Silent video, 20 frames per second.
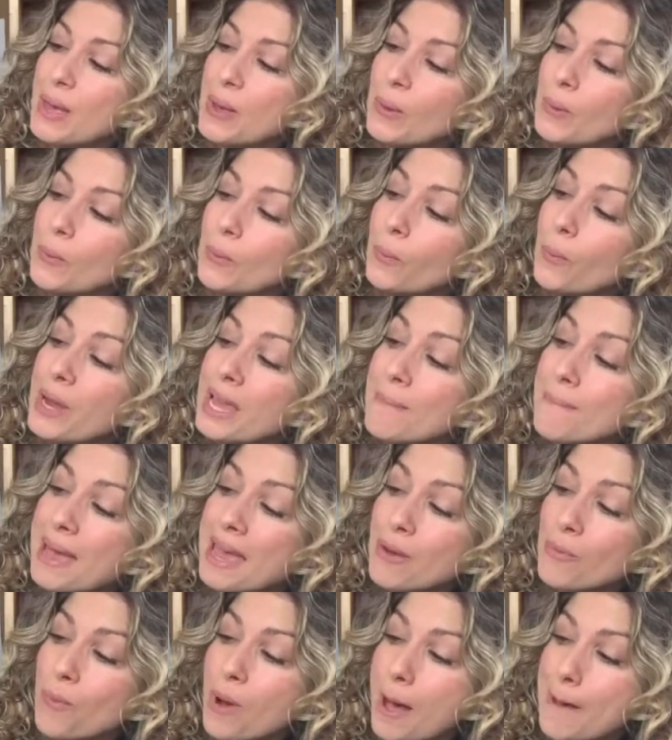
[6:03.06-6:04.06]
We
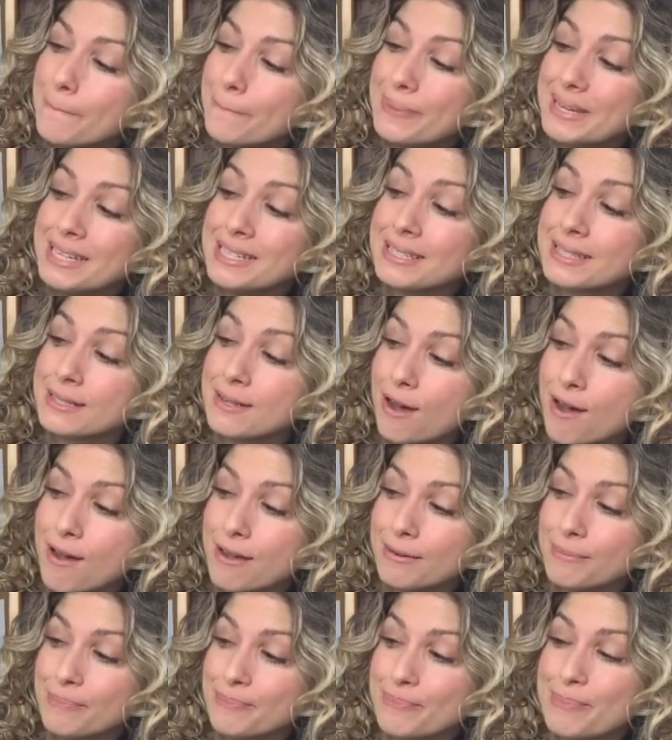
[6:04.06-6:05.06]
may want bees
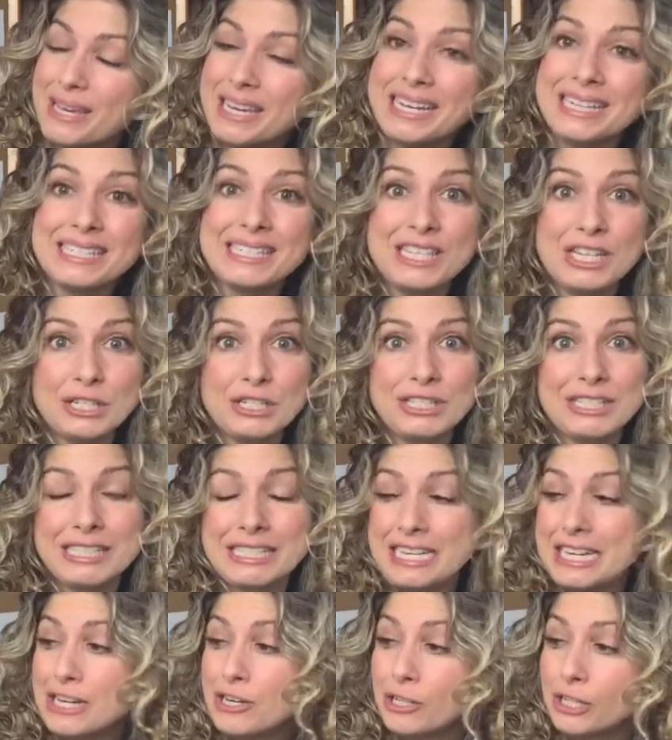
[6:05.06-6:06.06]
gone because their
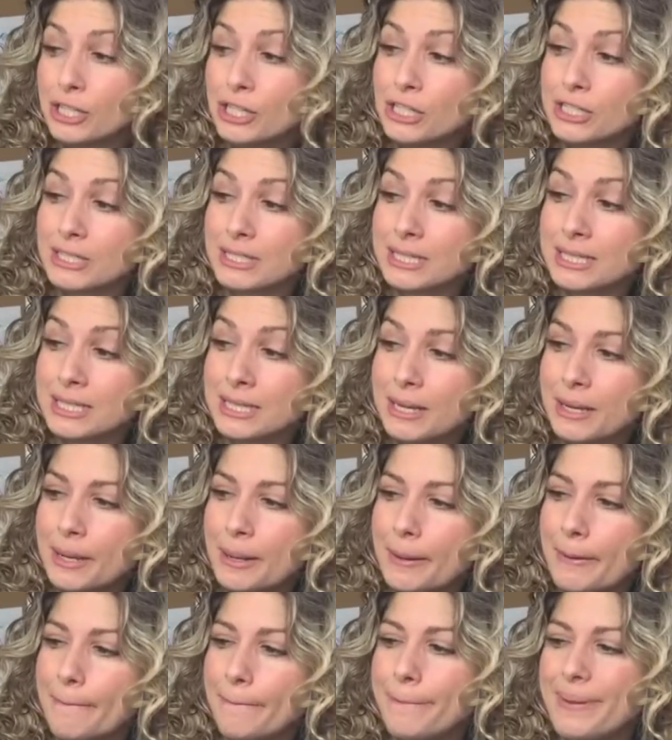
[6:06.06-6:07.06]
sting hurts,
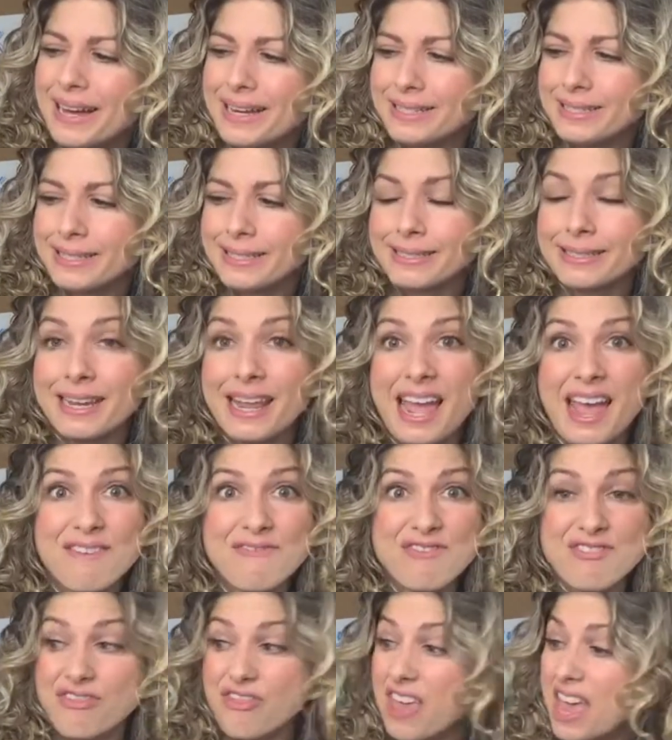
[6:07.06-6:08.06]
but if
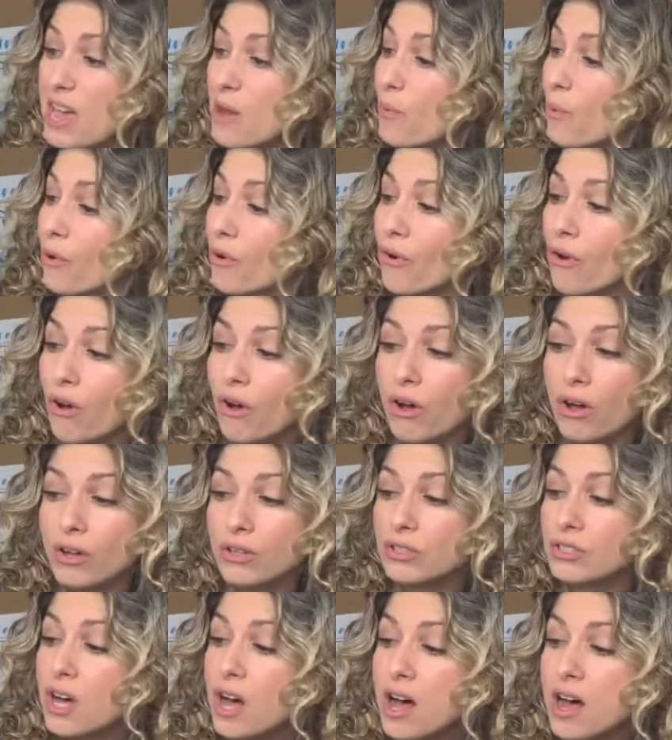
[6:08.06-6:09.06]
they were all
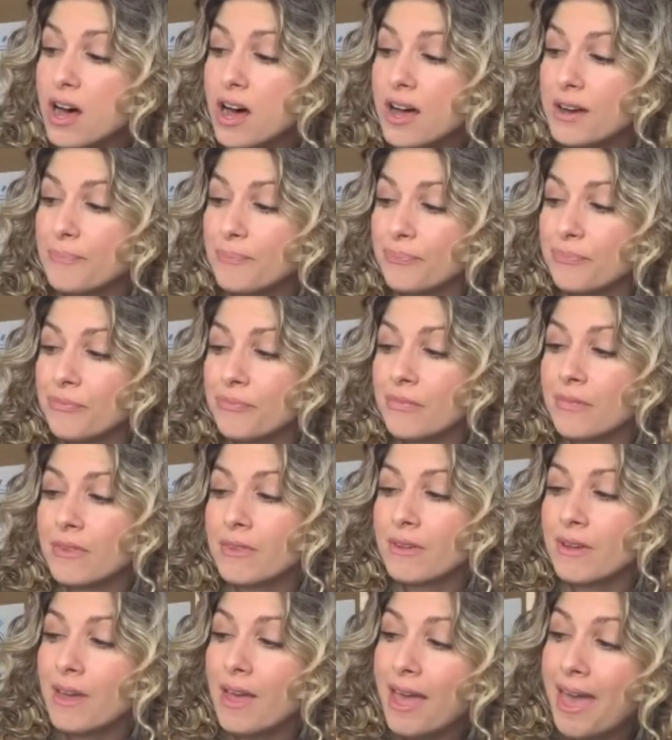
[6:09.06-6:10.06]
gone,
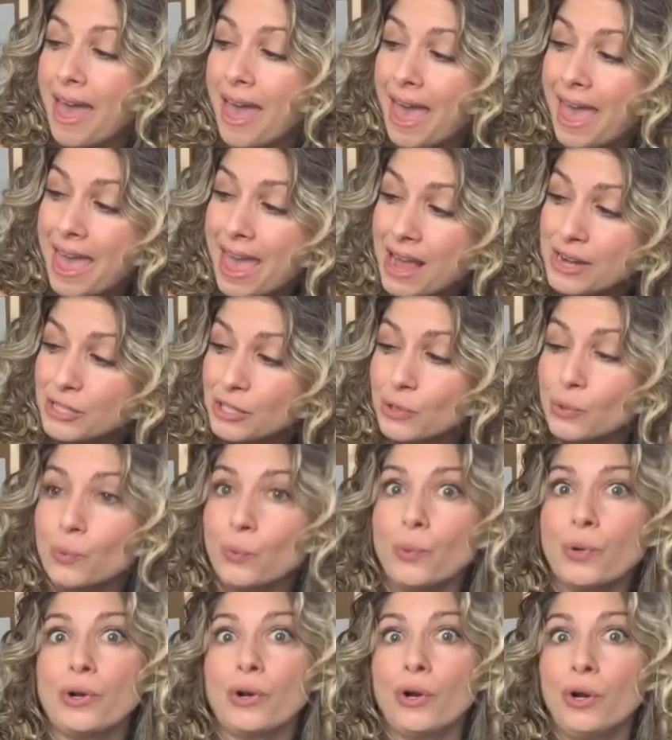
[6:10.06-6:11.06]
it
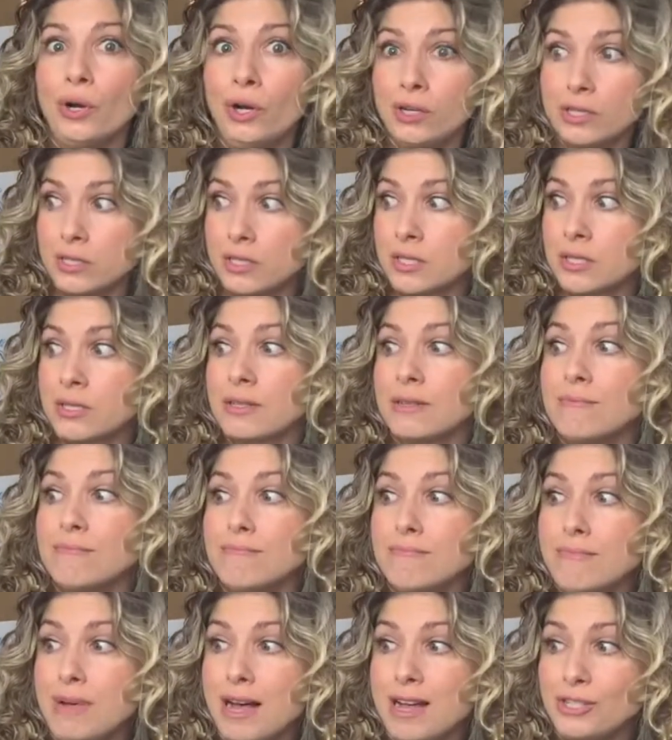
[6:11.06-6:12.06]
would hurt
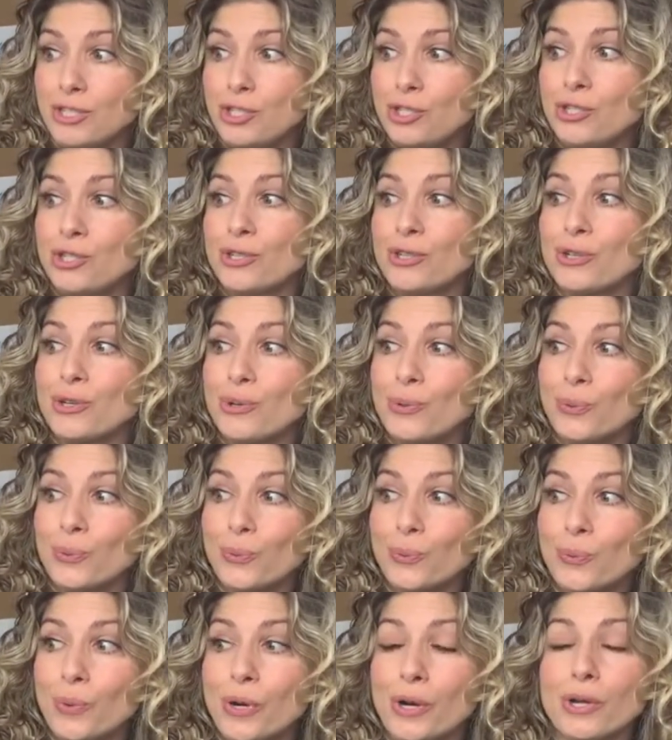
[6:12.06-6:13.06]
much
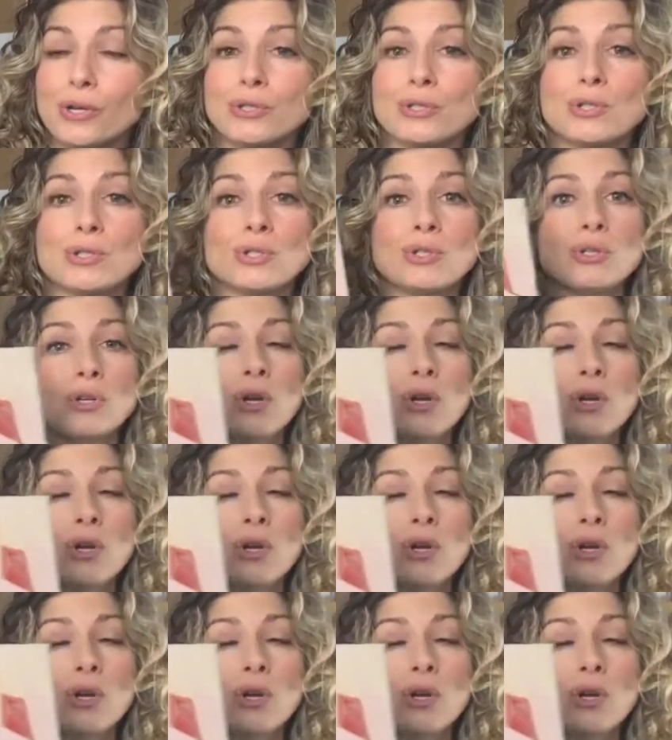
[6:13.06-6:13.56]
worse.